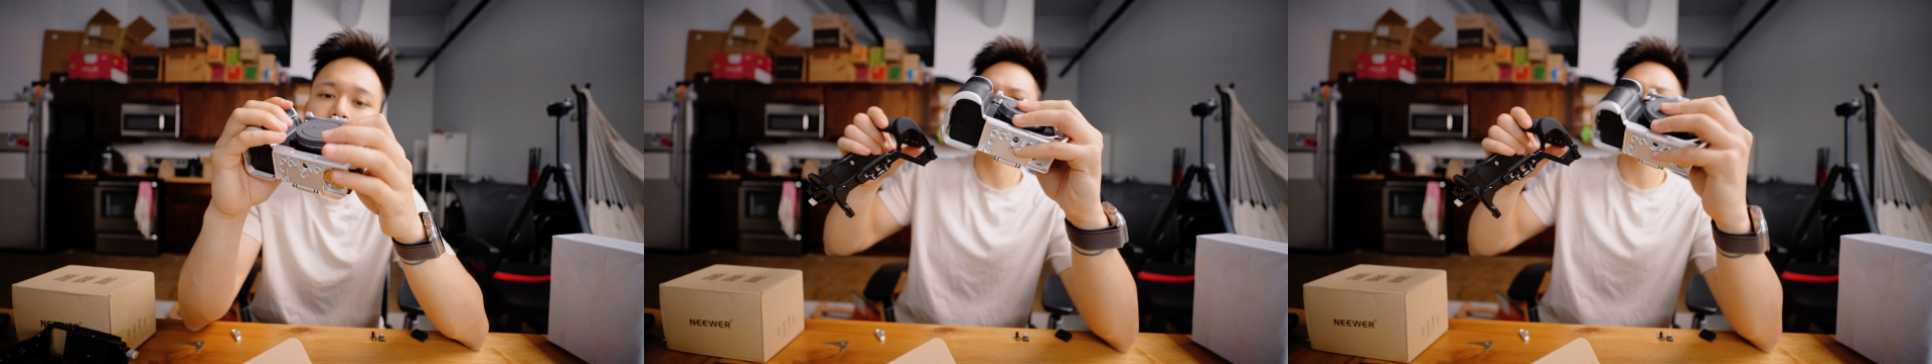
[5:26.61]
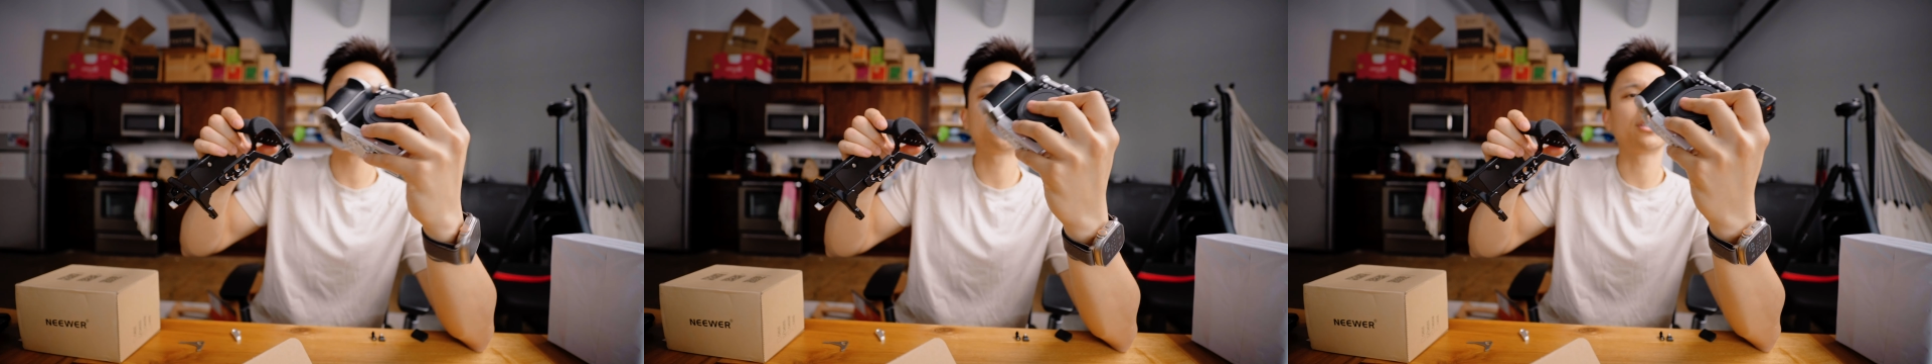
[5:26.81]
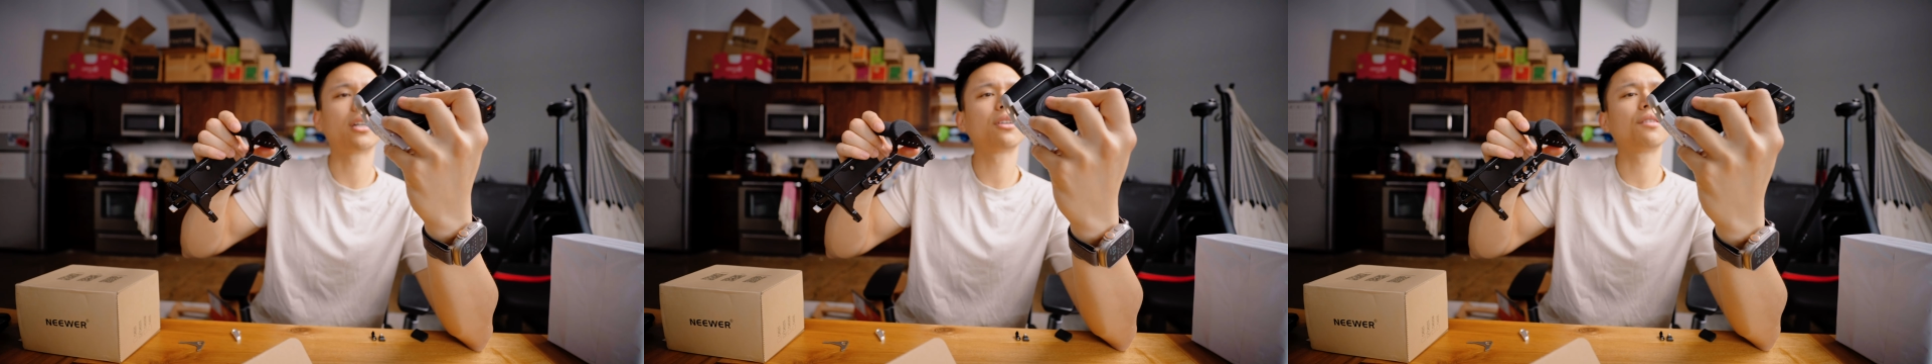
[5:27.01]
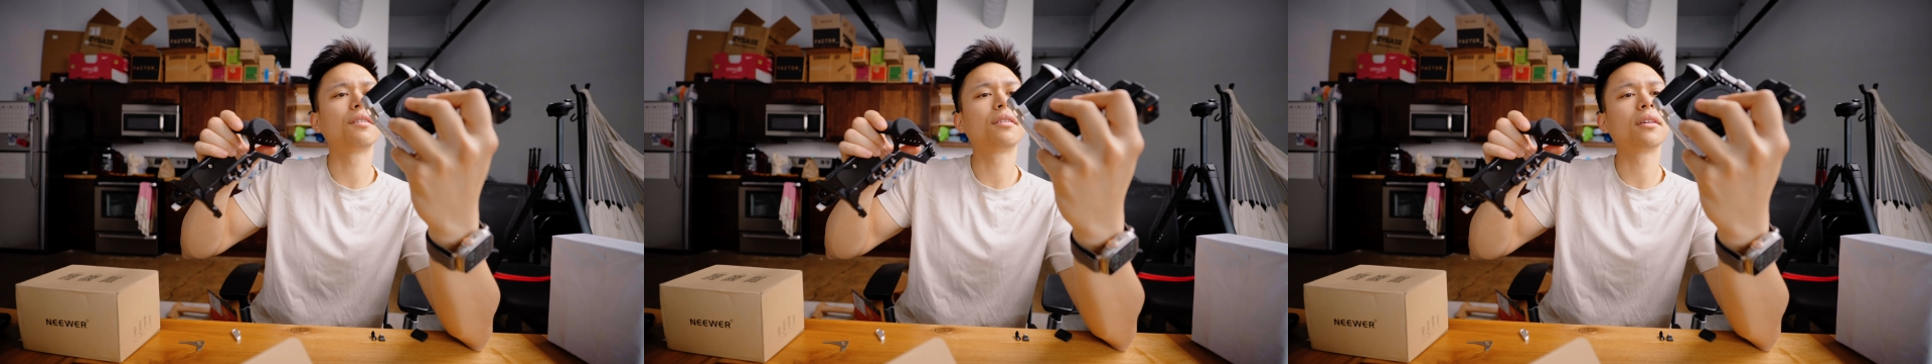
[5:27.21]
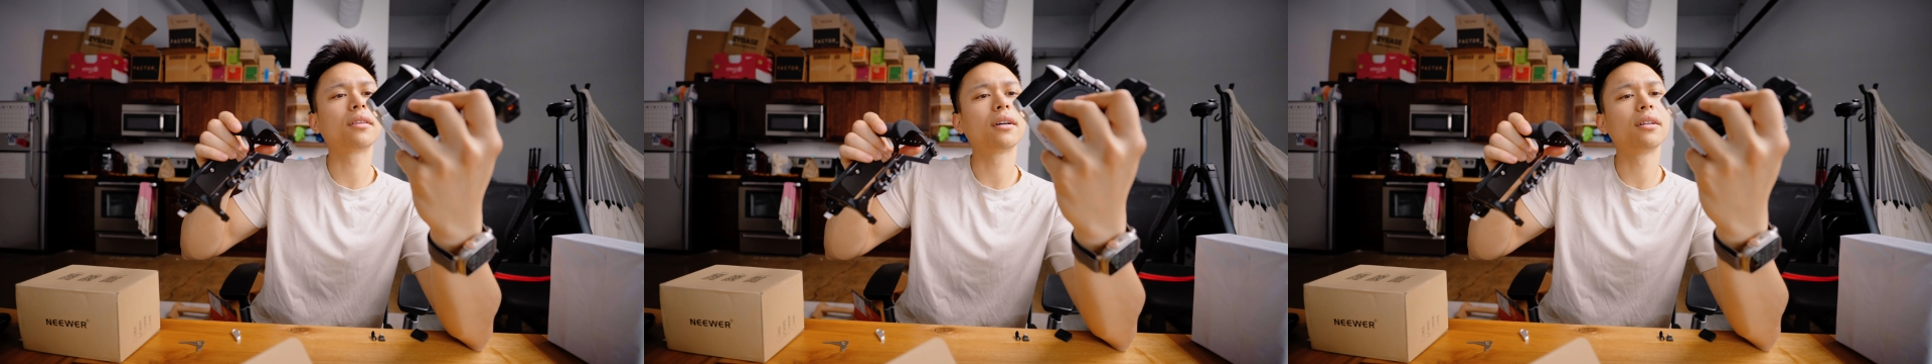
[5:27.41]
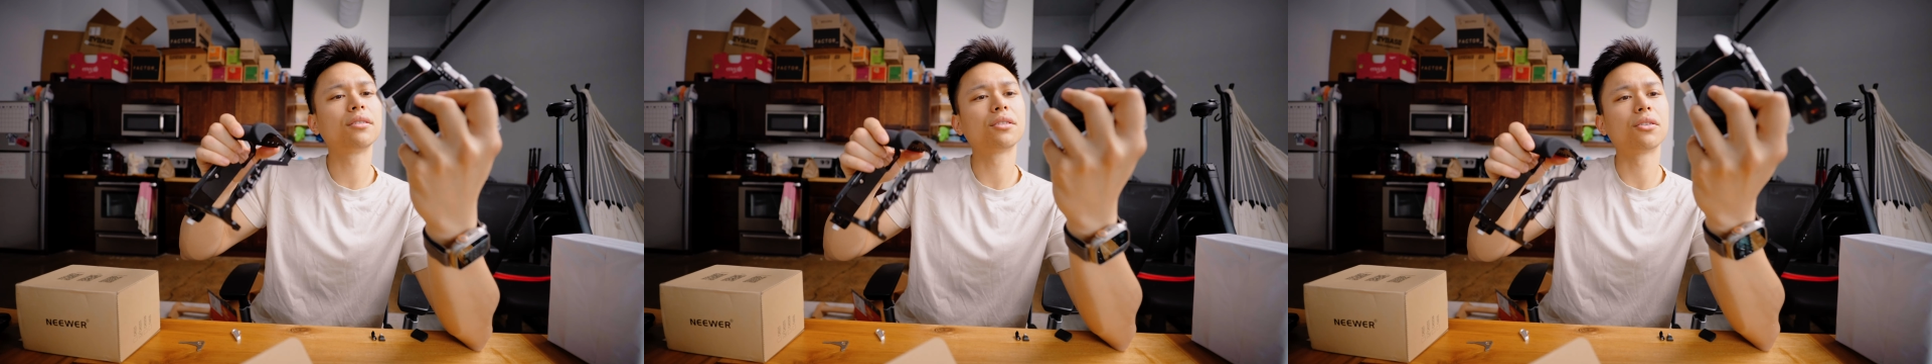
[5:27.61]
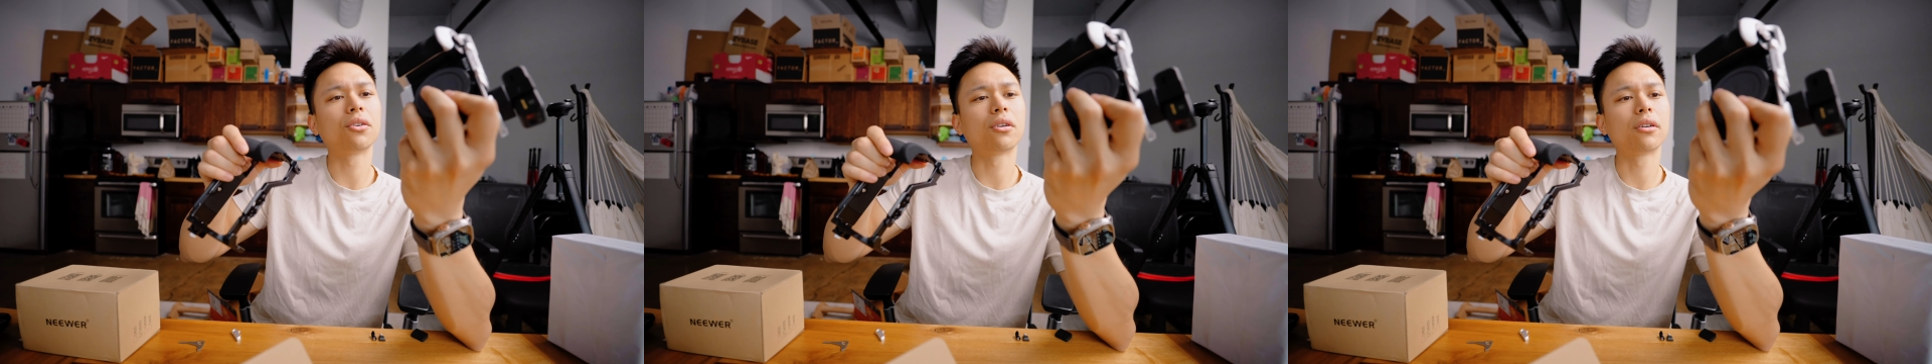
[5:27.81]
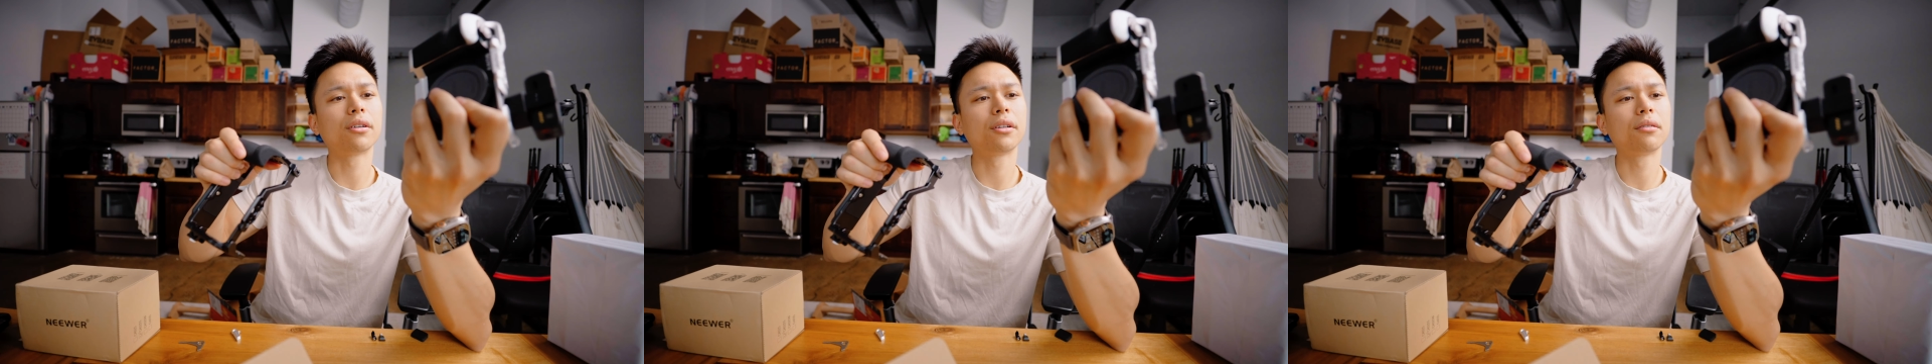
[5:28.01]
Actually, I don't even think that is an
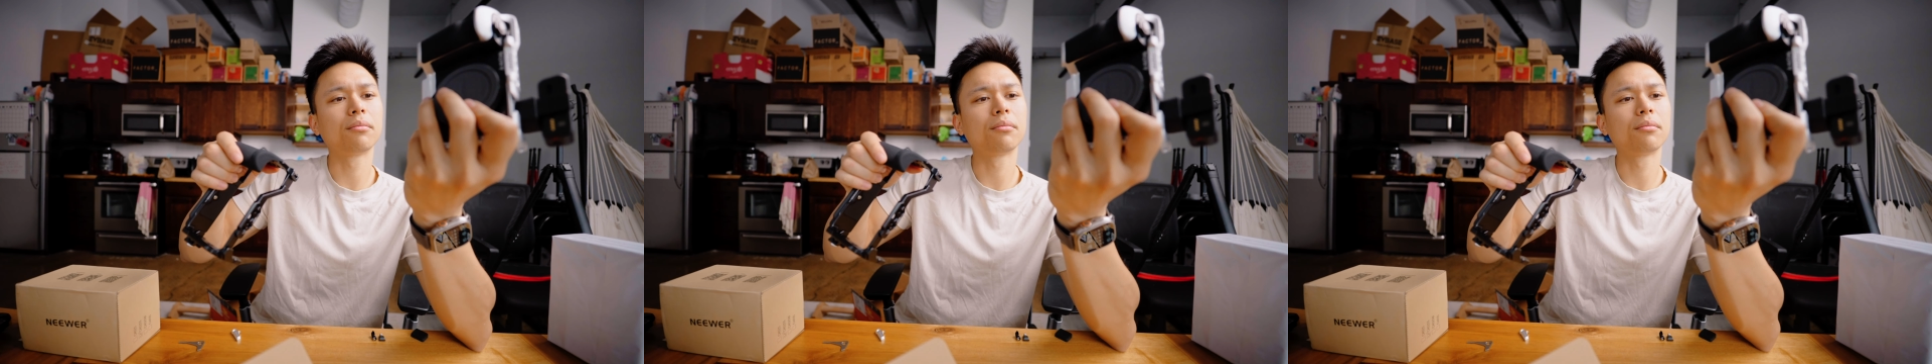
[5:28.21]
RE.